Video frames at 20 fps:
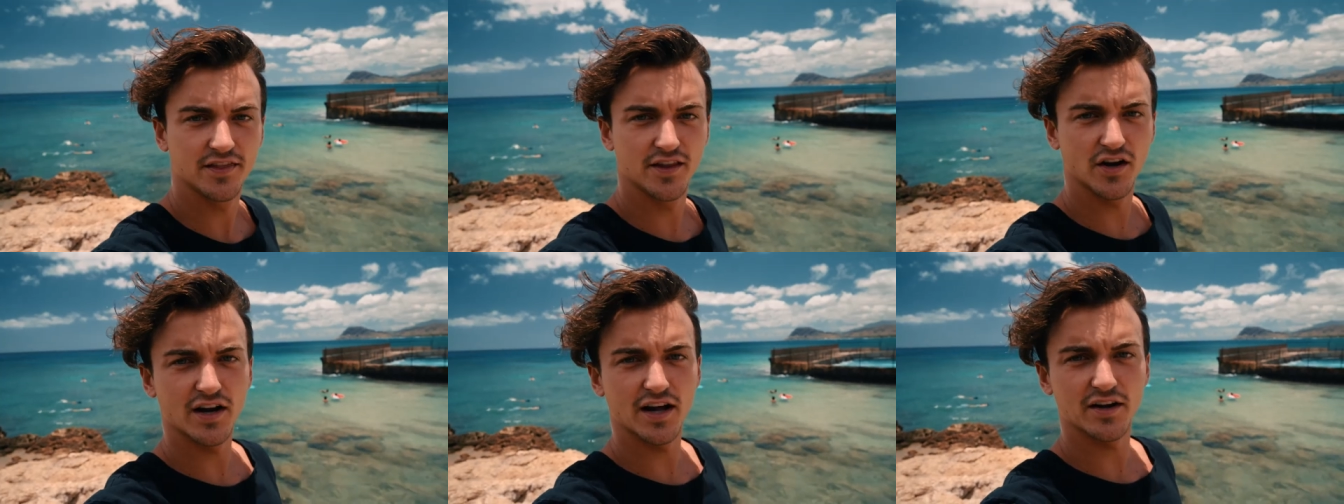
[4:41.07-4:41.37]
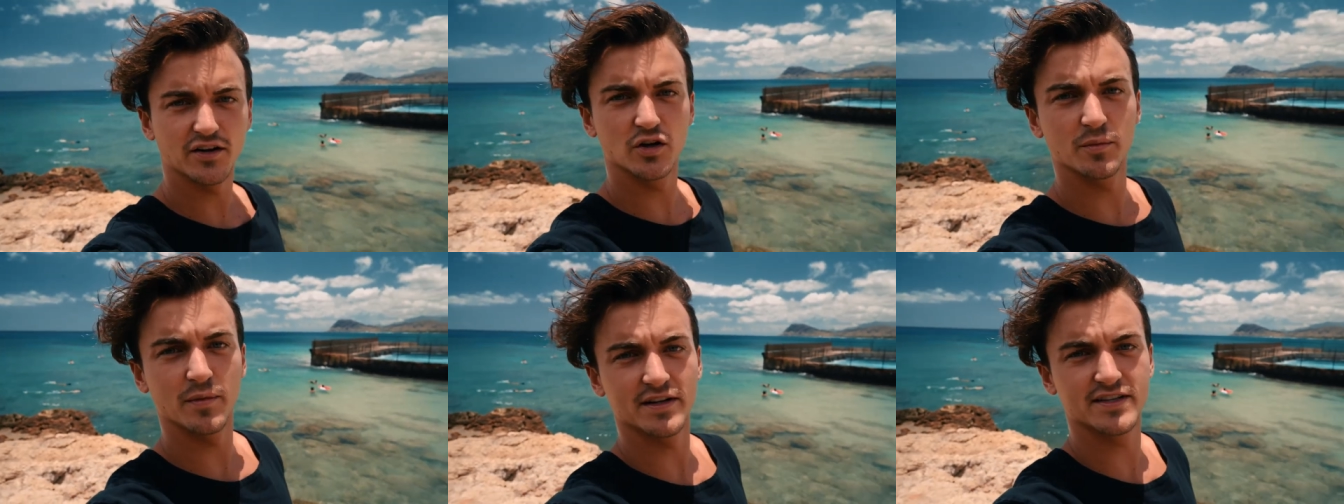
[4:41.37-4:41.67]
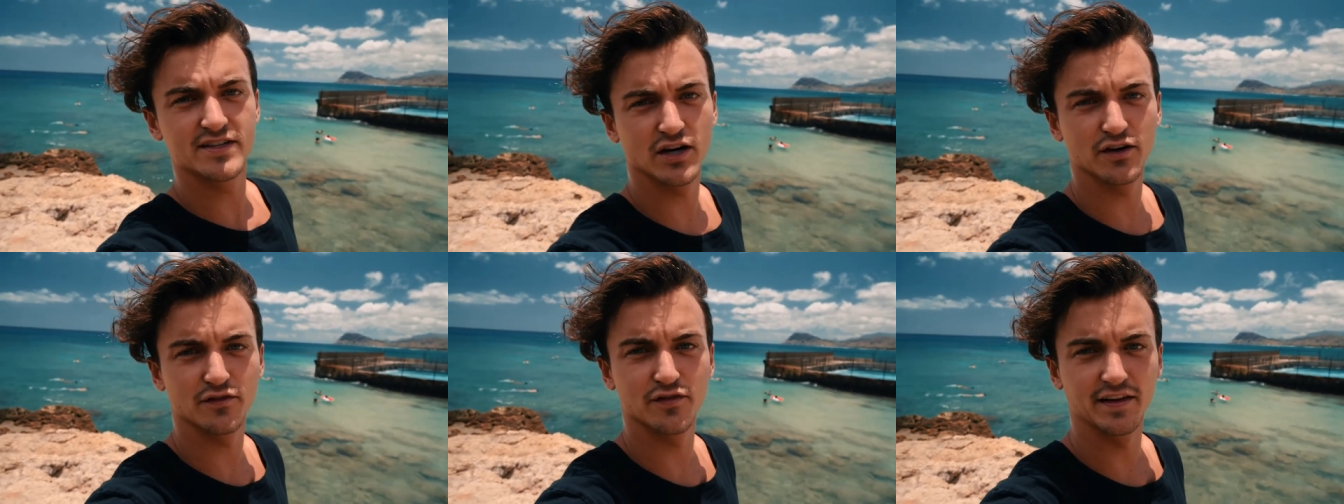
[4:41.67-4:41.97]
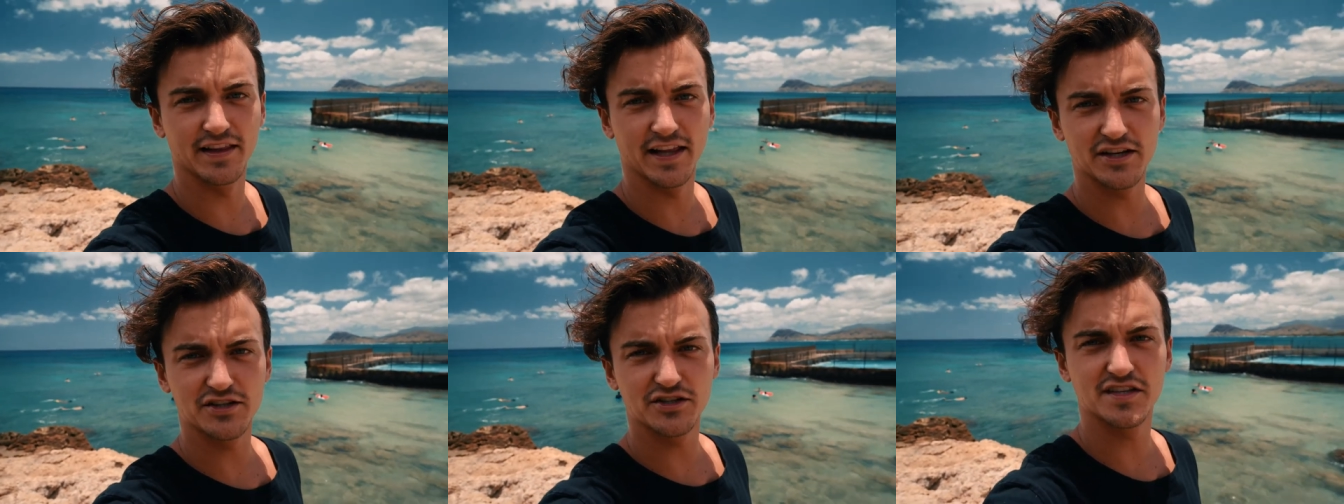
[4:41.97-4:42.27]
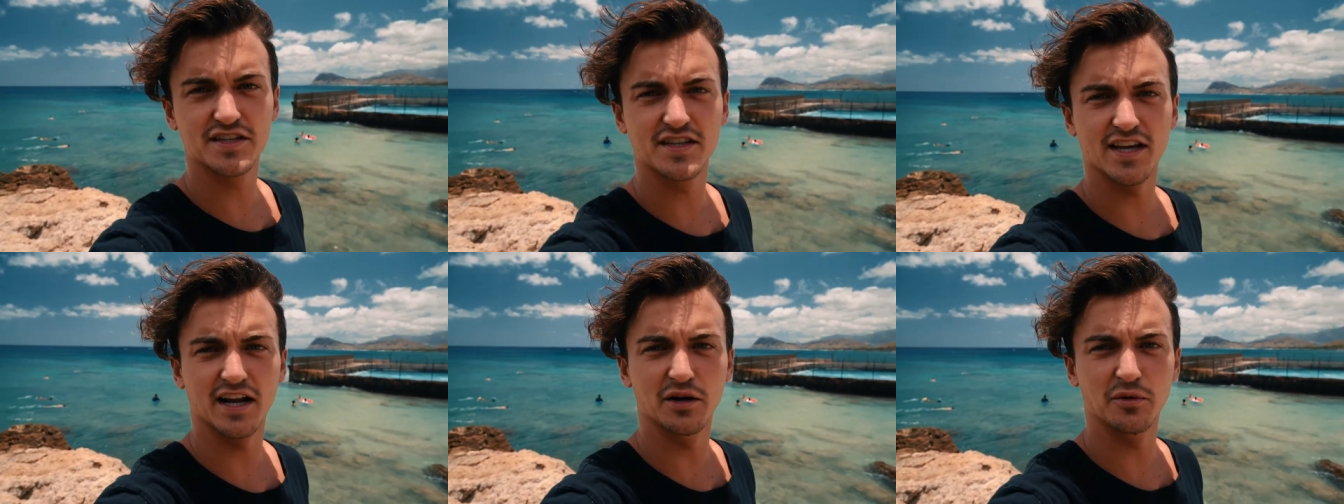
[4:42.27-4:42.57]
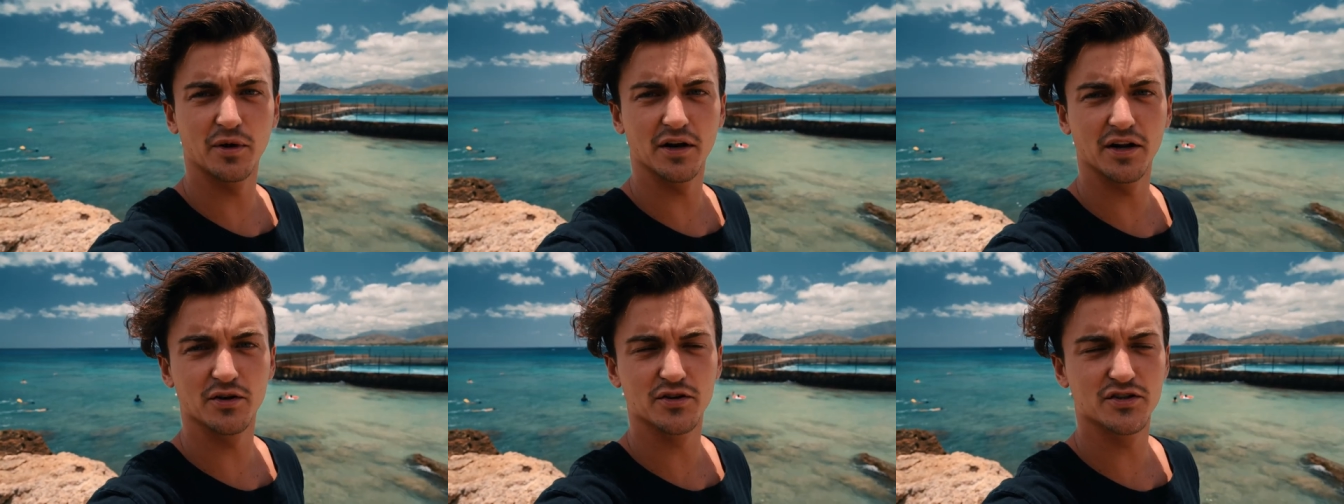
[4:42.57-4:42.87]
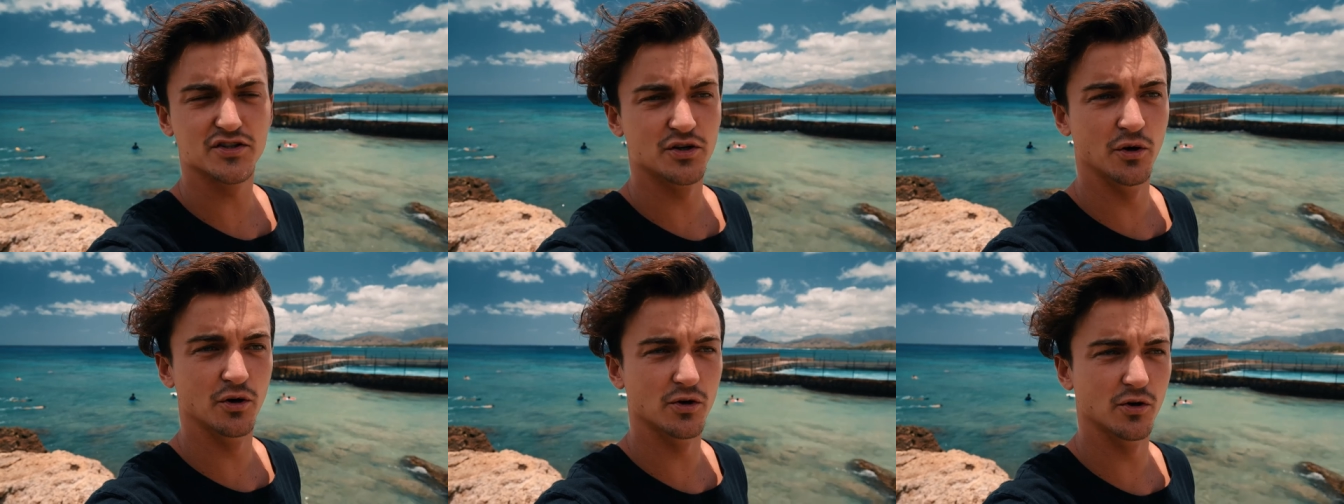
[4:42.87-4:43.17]
They're not doing much surfing. They just decided to want to go
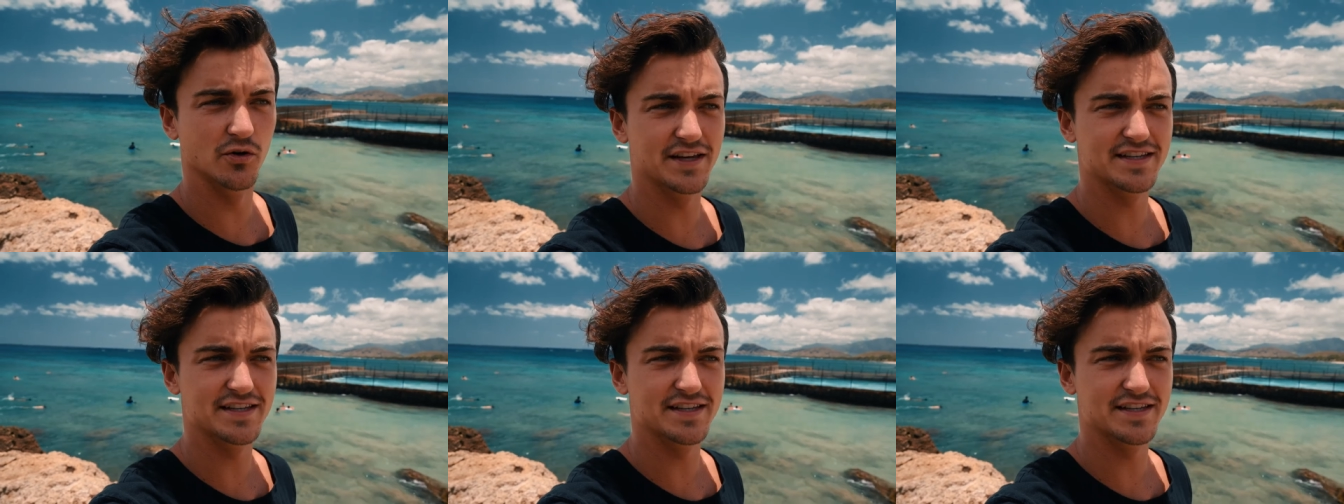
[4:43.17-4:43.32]
snorkel.